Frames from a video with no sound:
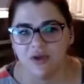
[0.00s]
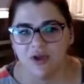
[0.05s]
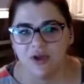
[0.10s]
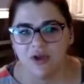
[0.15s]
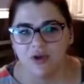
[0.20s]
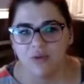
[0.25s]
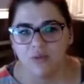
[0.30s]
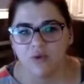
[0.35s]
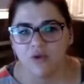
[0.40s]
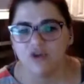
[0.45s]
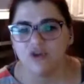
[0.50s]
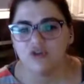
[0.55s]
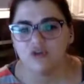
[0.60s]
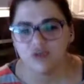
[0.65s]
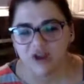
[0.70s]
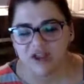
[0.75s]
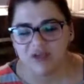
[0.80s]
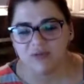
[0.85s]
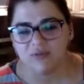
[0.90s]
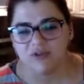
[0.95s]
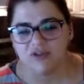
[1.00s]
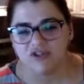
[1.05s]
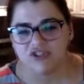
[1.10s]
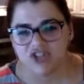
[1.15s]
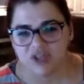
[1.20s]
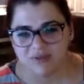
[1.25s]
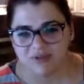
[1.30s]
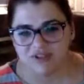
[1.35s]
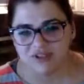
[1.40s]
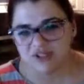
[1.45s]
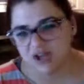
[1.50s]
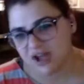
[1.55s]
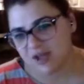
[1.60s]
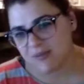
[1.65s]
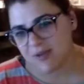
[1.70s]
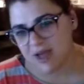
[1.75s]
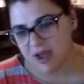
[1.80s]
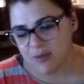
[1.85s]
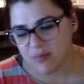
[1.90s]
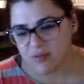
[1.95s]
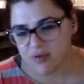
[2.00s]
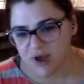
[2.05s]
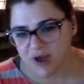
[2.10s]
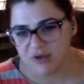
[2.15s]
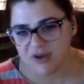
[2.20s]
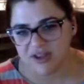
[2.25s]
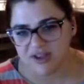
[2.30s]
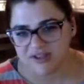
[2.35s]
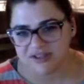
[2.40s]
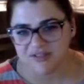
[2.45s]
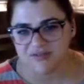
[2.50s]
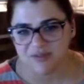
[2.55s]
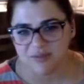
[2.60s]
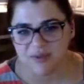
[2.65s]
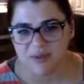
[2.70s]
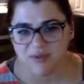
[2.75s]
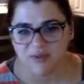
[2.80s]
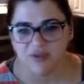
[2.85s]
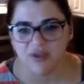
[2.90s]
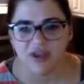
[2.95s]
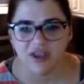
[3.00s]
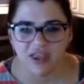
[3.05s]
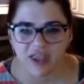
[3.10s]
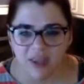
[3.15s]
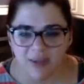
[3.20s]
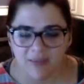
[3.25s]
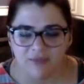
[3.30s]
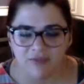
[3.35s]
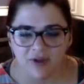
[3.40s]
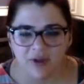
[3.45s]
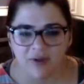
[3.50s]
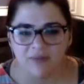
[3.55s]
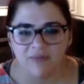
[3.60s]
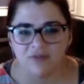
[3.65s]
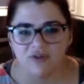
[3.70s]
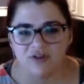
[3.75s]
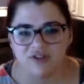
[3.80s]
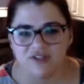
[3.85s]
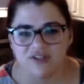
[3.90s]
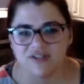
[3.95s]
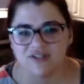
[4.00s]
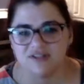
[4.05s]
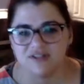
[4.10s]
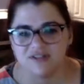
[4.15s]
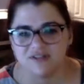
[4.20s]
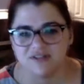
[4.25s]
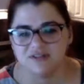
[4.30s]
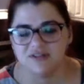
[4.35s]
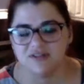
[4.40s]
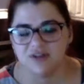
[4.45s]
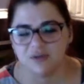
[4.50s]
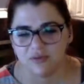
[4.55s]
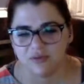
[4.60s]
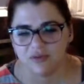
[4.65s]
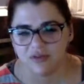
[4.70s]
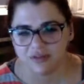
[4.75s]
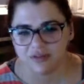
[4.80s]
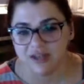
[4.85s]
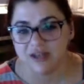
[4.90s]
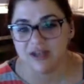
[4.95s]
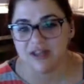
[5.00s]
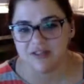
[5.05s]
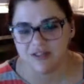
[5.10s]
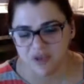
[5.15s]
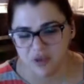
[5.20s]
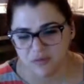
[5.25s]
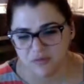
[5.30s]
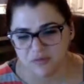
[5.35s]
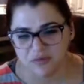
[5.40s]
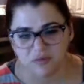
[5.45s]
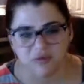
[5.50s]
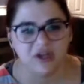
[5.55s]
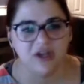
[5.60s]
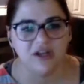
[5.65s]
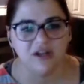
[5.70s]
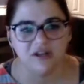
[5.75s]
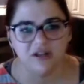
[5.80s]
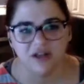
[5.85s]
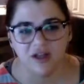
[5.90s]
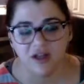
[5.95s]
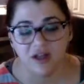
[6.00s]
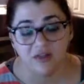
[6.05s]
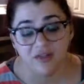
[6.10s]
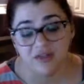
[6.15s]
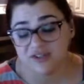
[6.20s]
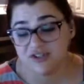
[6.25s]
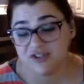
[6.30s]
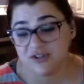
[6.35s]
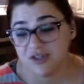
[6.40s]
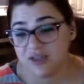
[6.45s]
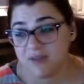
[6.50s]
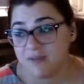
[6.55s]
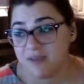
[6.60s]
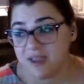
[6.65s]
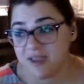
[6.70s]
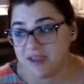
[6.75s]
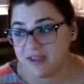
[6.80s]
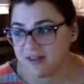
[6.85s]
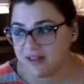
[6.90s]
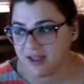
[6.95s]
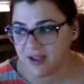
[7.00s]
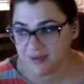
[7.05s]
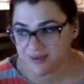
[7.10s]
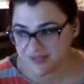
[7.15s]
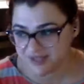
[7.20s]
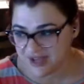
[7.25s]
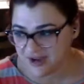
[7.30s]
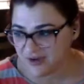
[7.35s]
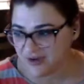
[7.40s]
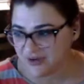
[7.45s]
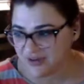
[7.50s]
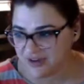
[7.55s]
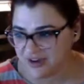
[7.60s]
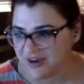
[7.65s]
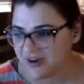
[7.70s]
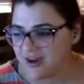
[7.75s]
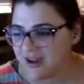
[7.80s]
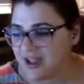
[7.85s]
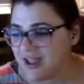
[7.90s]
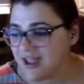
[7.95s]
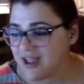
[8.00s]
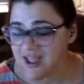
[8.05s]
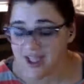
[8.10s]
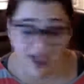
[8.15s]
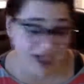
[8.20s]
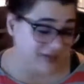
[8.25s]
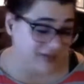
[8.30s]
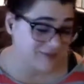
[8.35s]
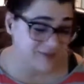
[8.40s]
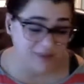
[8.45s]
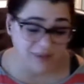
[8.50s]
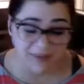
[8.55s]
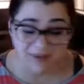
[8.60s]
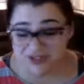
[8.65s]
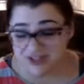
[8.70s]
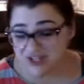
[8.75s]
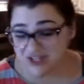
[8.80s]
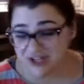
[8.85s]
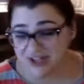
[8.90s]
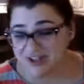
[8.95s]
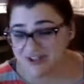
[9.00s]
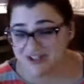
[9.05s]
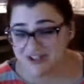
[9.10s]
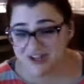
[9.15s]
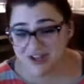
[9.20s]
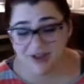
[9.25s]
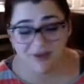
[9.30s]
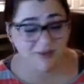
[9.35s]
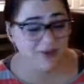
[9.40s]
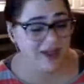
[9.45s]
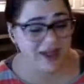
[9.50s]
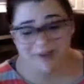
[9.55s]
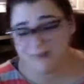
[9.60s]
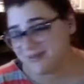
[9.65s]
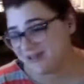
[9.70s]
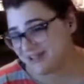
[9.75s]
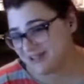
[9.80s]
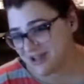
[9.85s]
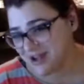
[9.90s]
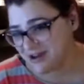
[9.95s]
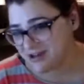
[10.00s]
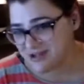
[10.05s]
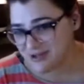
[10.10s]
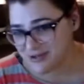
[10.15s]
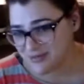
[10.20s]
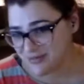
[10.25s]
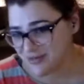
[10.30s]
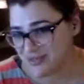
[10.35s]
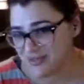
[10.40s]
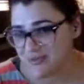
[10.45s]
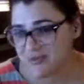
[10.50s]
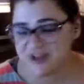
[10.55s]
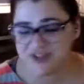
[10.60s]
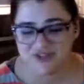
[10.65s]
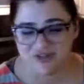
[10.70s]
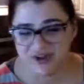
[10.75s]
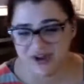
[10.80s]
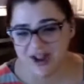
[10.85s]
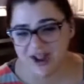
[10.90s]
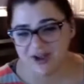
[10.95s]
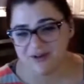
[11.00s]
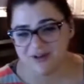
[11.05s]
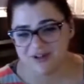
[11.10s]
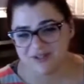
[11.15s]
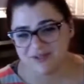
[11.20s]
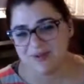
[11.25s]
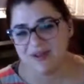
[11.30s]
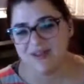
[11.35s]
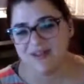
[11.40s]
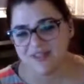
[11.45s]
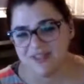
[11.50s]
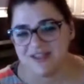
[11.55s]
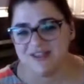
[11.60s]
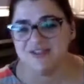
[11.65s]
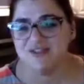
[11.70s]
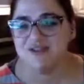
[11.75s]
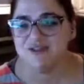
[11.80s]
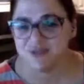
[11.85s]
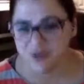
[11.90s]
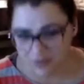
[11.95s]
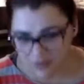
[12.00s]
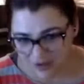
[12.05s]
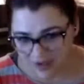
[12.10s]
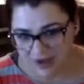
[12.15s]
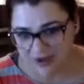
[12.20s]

Worked great when Jamie's talking about how proud he is of the people that he came from versus the litany that you have to read. Unless you're like me, like I was saying earlier, ask me about my genealogy, I will happily talk to you for 3 straight hours about things you don't care